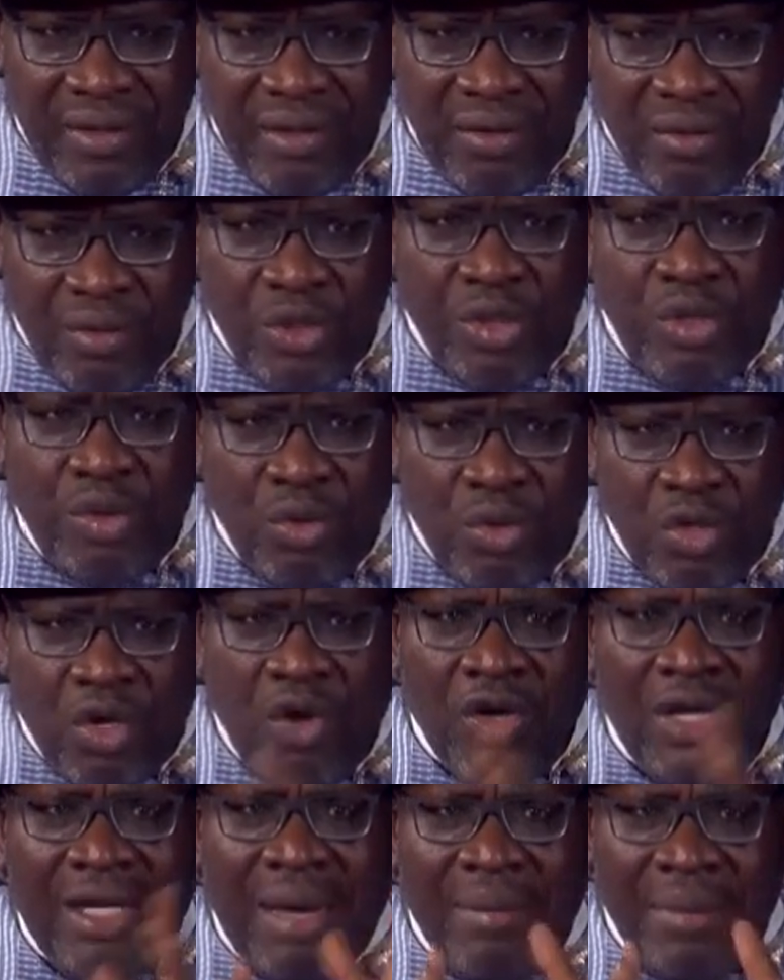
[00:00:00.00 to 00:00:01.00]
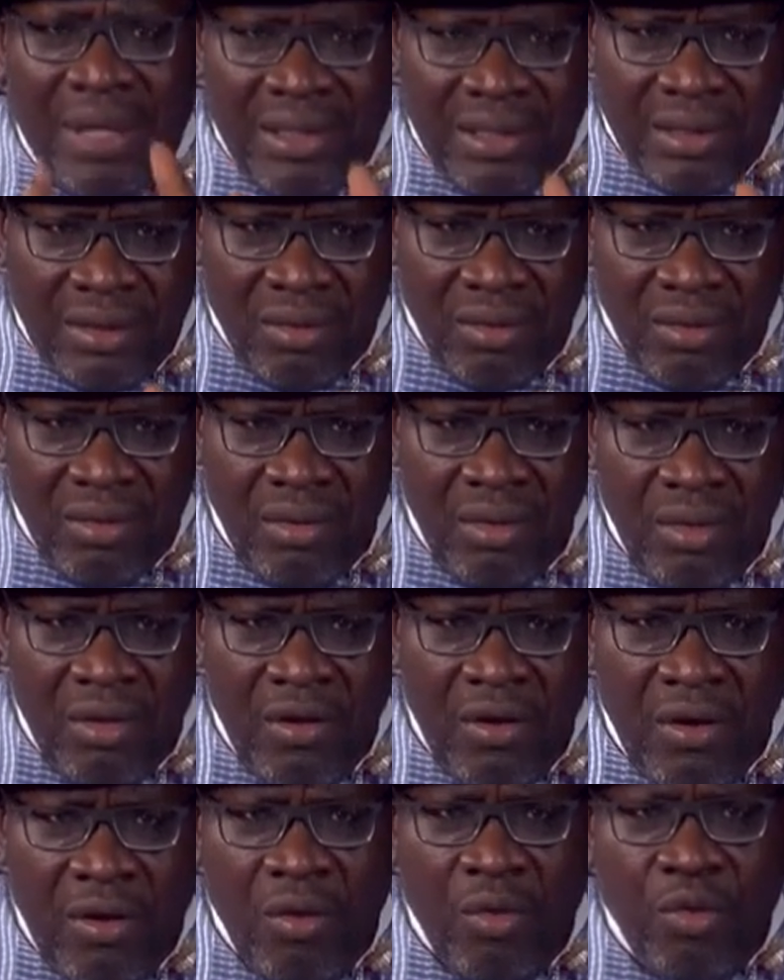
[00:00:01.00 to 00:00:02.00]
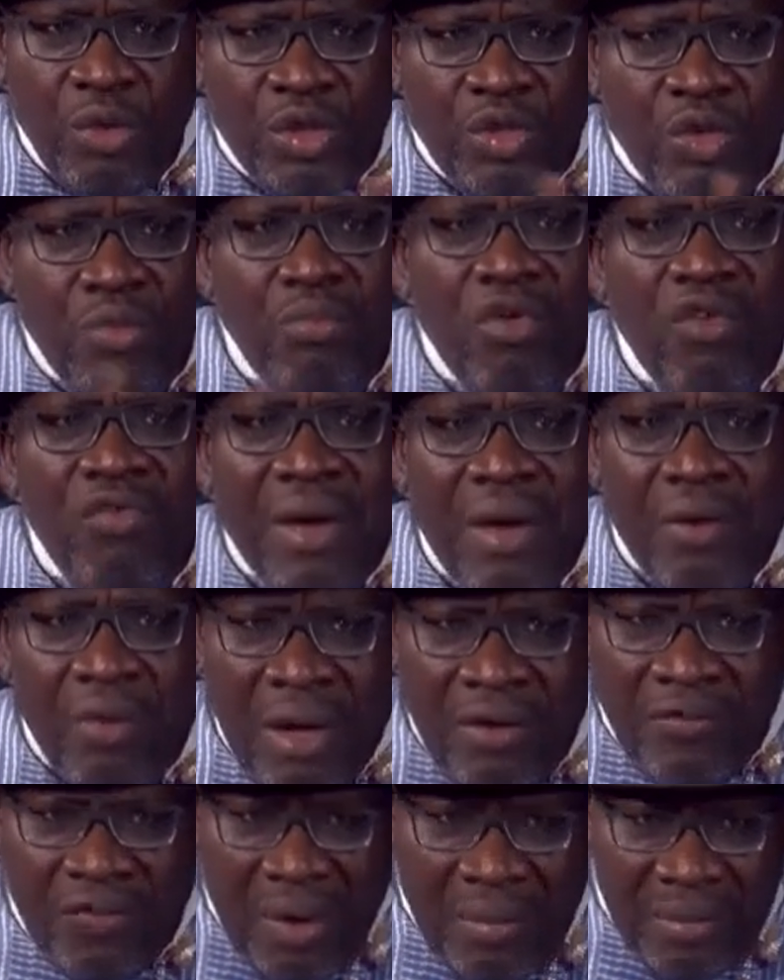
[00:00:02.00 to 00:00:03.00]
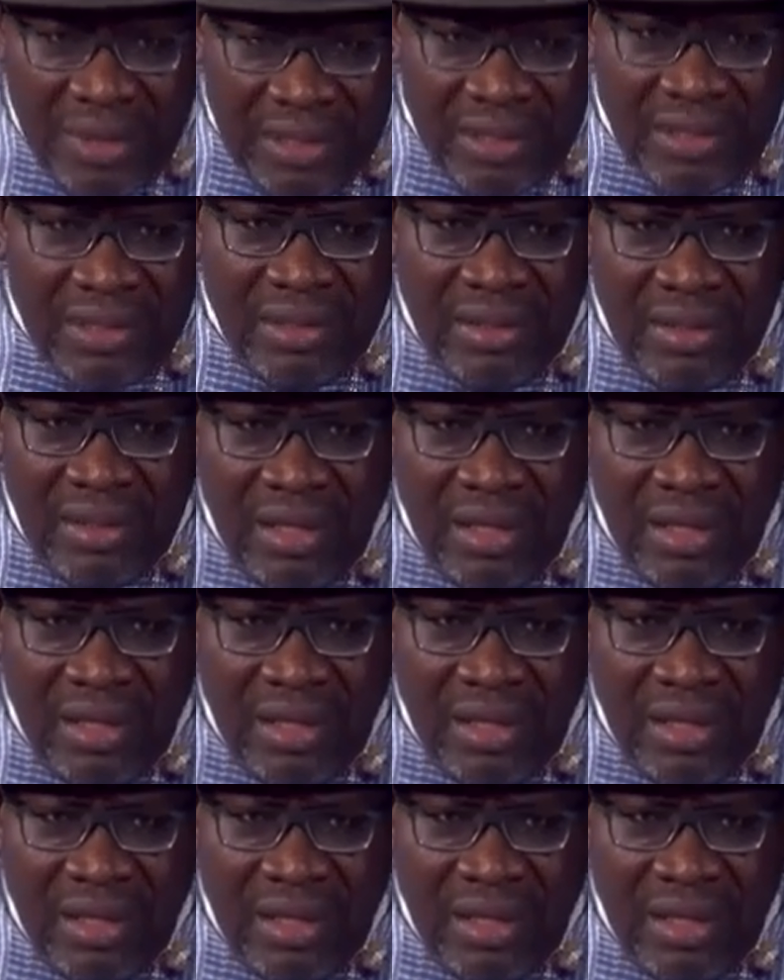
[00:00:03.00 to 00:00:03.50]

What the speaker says: We should condemn it. We should move away from it,